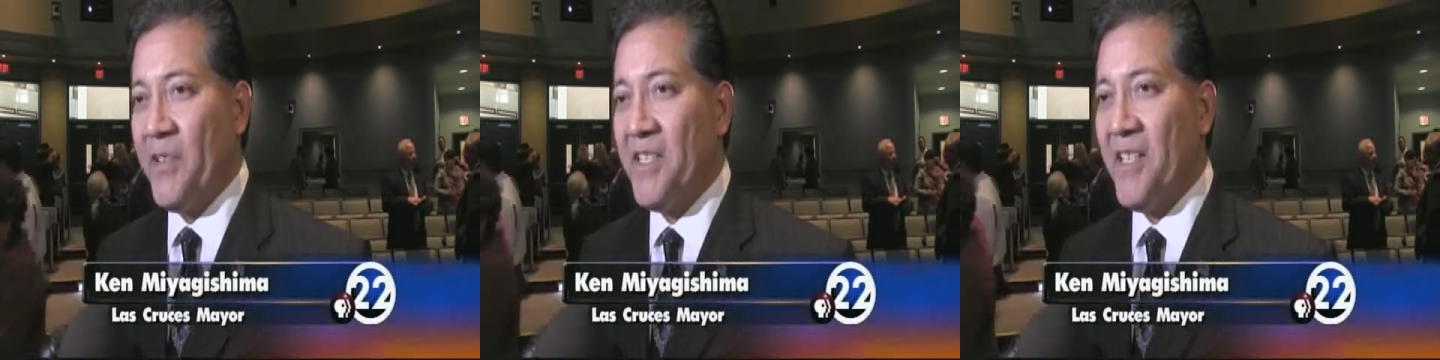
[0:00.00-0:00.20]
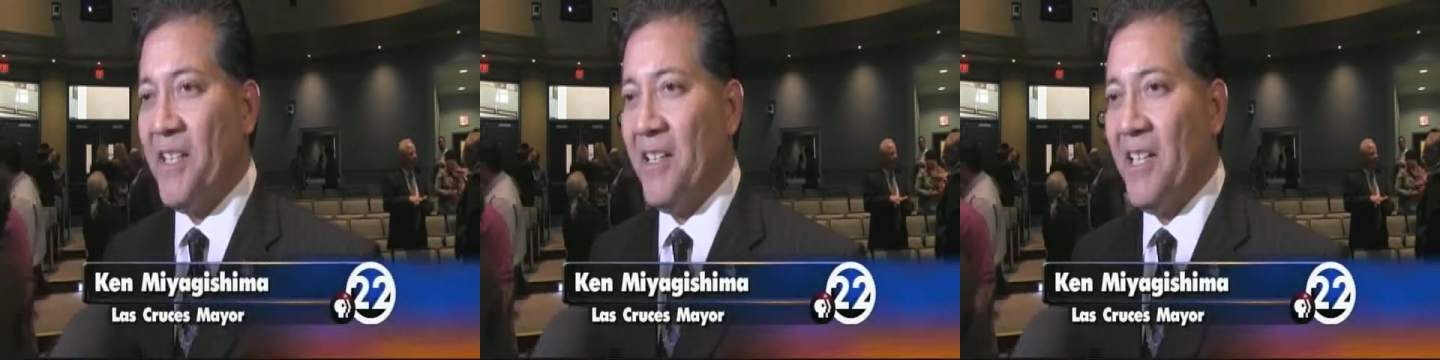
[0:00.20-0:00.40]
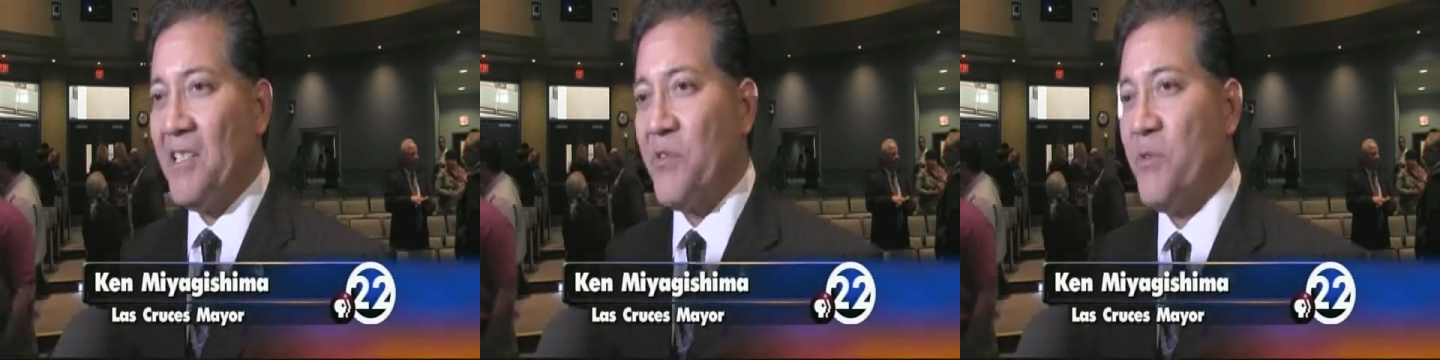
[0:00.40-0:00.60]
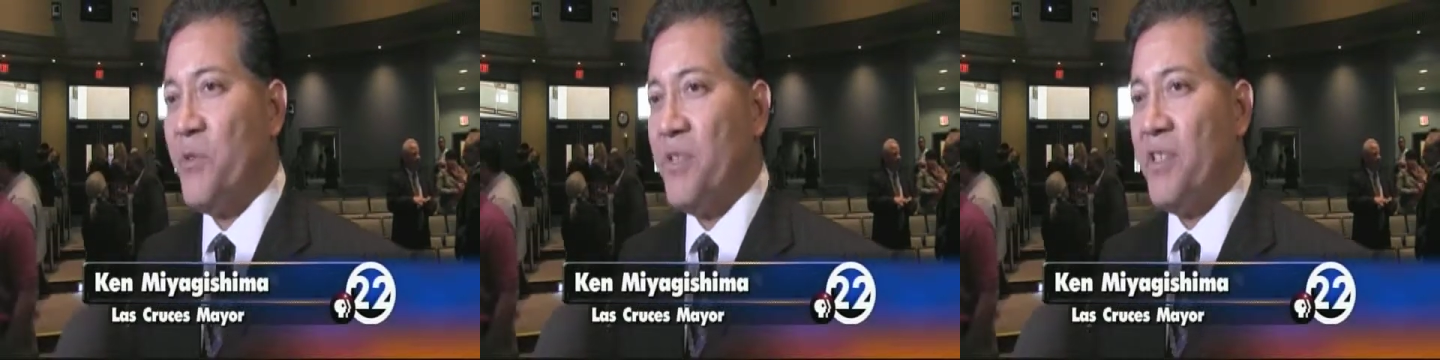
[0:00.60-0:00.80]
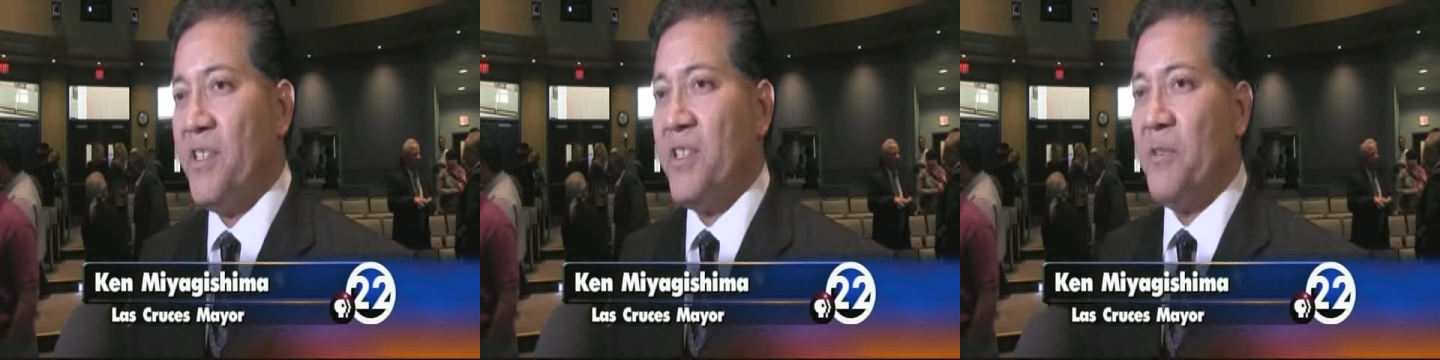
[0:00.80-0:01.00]
of the city of Las
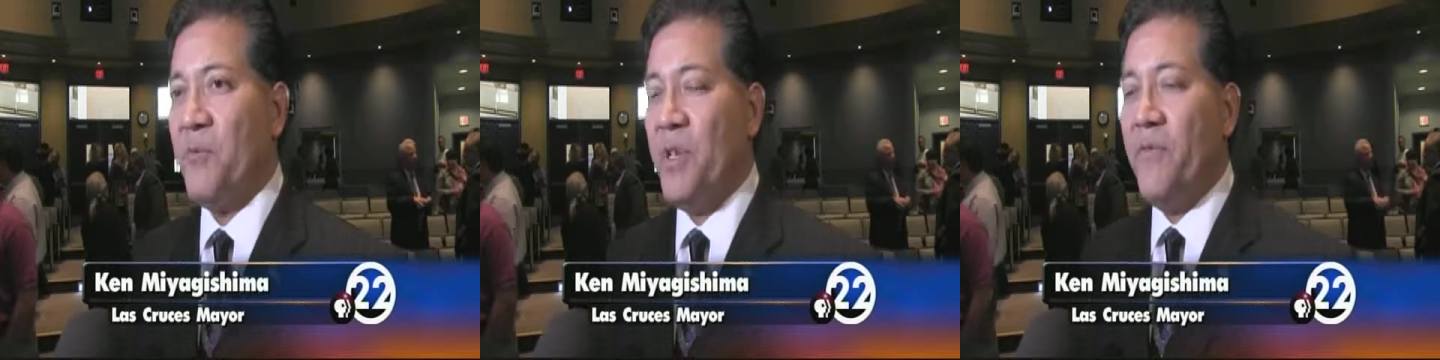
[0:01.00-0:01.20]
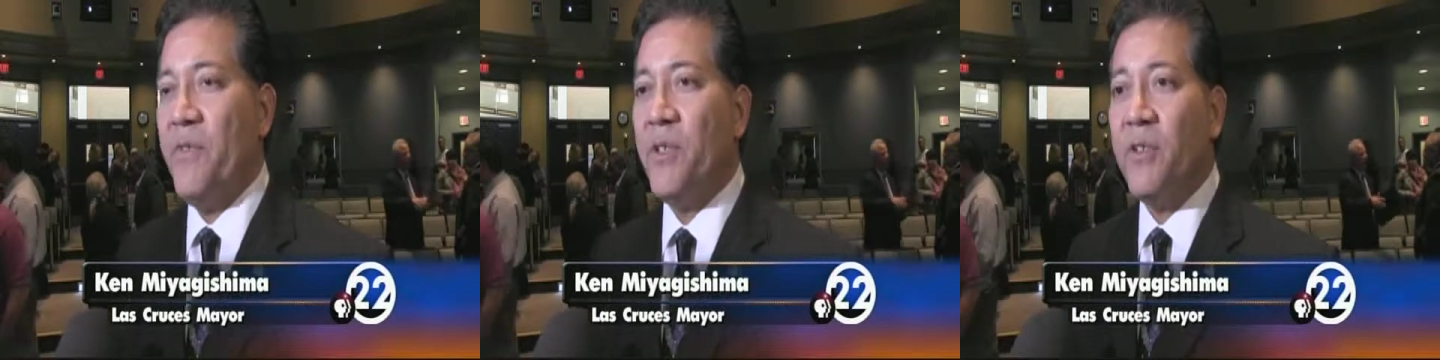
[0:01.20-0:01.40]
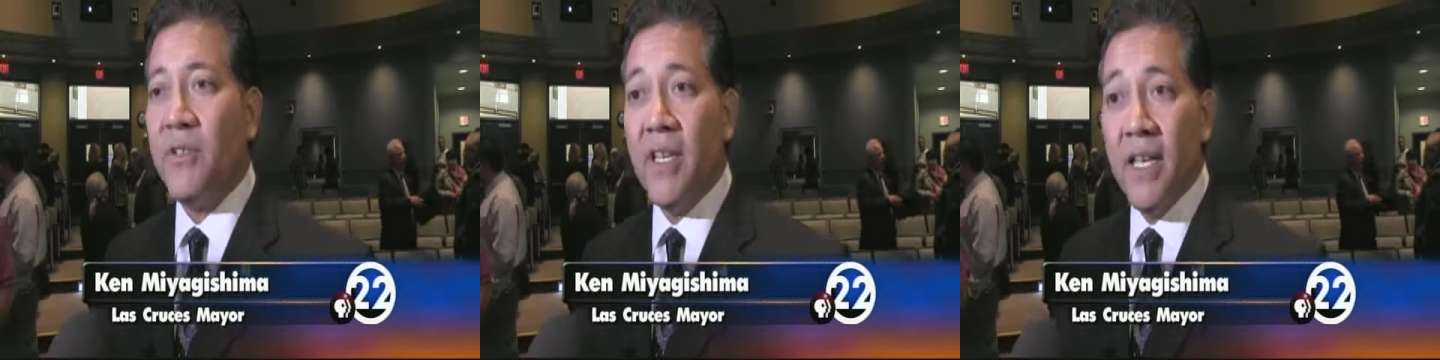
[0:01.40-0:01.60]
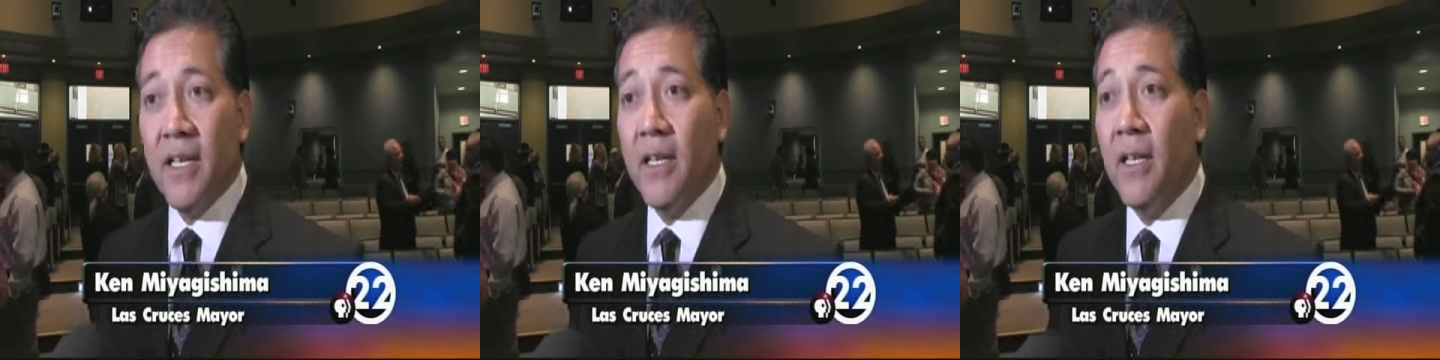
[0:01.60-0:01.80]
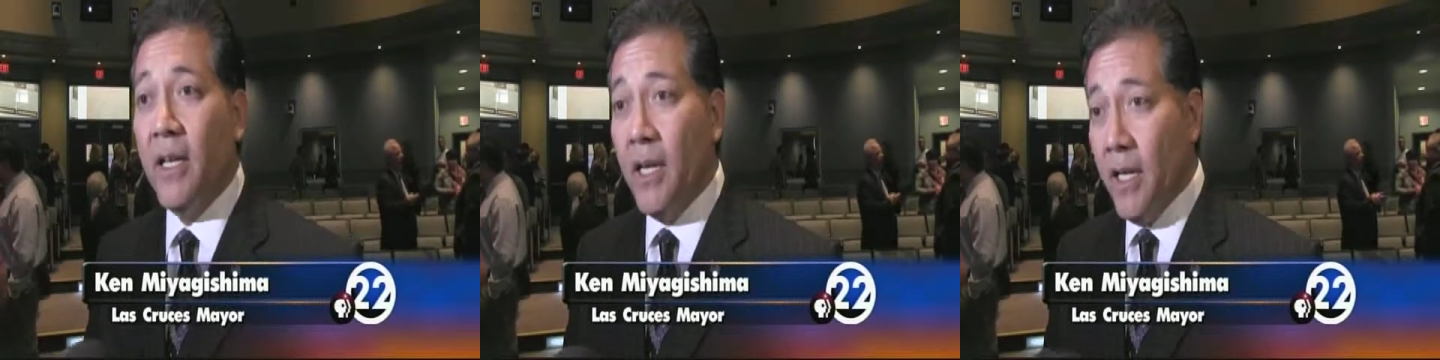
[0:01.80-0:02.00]
Cruces, and we feel that,